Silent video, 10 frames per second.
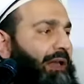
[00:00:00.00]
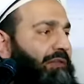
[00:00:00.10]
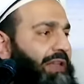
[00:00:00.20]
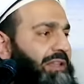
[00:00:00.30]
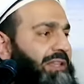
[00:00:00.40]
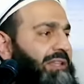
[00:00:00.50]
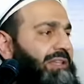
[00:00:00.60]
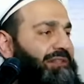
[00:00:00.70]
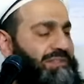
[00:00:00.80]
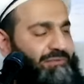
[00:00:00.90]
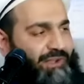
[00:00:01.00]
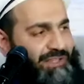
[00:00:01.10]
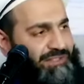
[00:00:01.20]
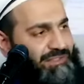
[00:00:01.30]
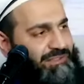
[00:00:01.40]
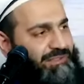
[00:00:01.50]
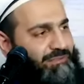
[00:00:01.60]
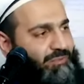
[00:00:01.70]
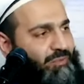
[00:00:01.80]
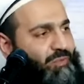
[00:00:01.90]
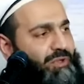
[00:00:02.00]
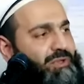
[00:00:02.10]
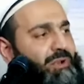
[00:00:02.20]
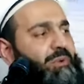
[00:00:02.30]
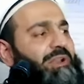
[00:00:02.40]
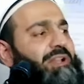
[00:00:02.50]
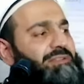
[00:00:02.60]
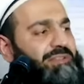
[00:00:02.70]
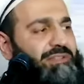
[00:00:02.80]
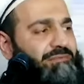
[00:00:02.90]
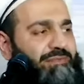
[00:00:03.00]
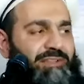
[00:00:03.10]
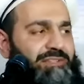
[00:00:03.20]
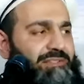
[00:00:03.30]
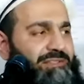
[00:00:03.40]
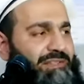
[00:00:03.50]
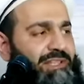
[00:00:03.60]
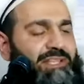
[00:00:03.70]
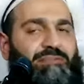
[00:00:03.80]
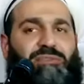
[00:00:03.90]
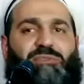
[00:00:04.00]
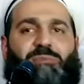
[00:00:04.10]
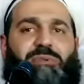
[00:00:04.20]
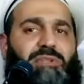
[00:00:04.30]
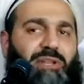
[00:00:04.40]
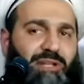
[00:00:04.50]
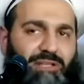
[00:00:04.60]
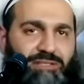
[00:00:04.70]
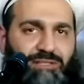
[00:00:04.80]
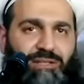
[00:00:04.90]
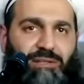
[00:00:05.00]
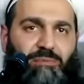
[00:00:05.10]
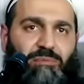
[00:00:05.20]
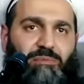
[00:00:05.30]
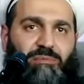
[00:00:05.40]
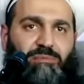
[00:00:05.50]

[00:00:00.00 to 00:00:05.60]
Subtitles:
And then he is invited where no one else is invited, even Jibreel alayhi salam.